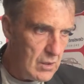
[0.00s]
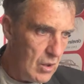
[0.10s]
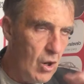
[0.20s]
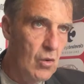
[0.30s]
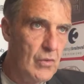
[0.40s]

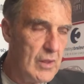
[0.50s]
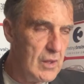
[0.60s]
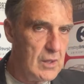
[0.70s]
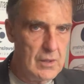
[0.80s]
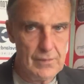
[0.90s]
All
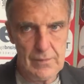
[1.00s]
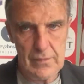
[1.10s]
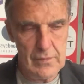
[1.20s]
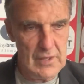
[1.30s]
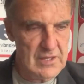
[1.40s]
the
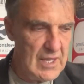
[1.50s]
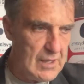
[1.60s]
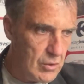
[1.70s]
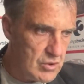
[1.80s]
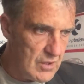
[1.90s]

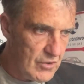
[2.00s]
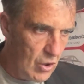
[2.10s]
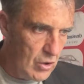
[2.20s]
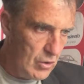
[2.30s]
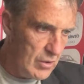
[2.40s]
tables have
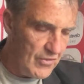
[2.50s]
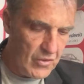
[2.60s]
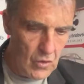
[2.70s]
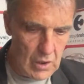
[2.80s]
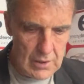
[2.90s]
gone on the
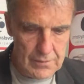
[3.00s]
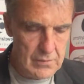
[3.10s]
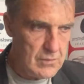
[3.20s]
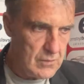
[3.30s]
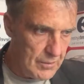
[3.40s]
floor.
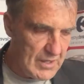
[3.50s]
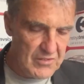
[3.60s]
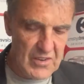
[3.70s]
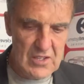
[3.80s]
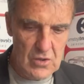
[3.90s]
It's a big
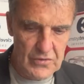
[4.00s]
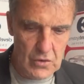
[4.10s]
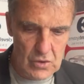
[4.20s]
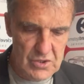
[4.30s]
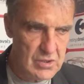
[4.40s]
venue, of
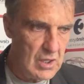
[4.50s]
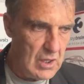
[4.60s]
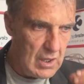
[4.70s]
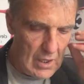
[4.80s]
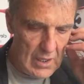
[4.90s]
course.
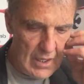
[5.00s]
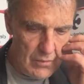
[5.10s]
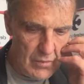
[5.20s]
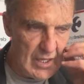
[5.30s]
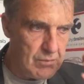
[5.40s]

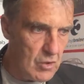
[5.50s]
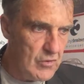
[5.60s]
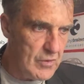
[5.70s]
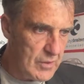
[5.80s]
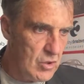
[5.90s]
We did
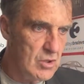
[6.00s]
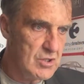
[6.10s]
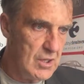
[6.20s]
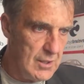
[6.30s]
move it because